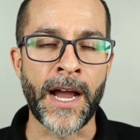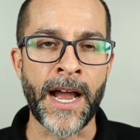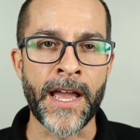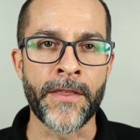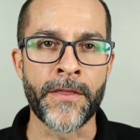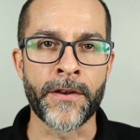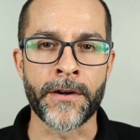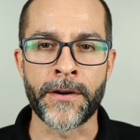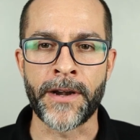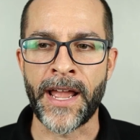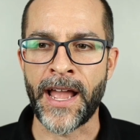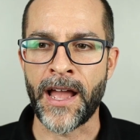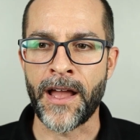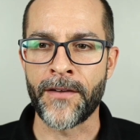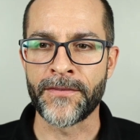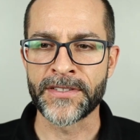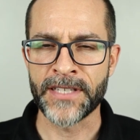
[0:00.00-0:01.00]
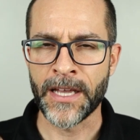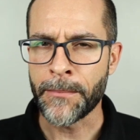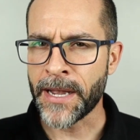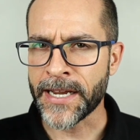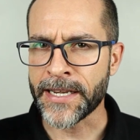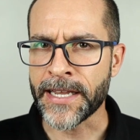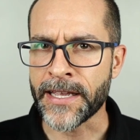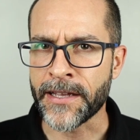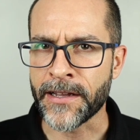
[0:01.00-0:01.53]
either have some
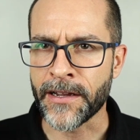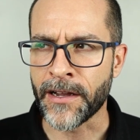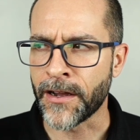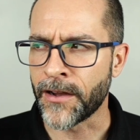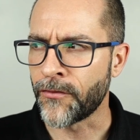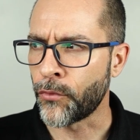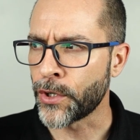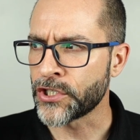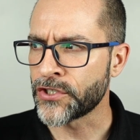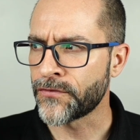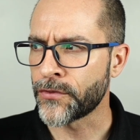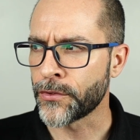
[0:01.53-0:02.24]
idea of which